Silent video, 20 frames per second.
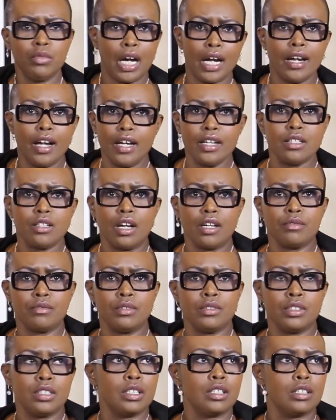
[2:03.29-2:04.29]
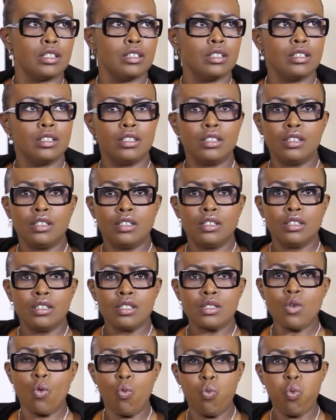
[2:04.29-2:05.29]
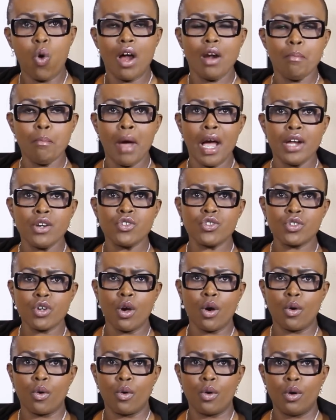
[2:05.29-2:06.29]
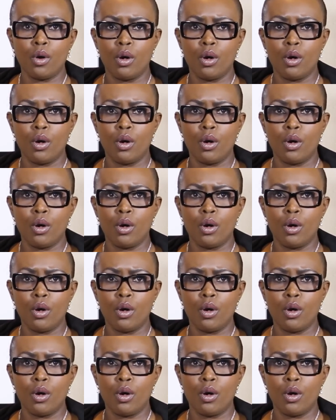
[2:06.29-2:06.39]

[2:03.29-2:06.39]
It's a one-man show.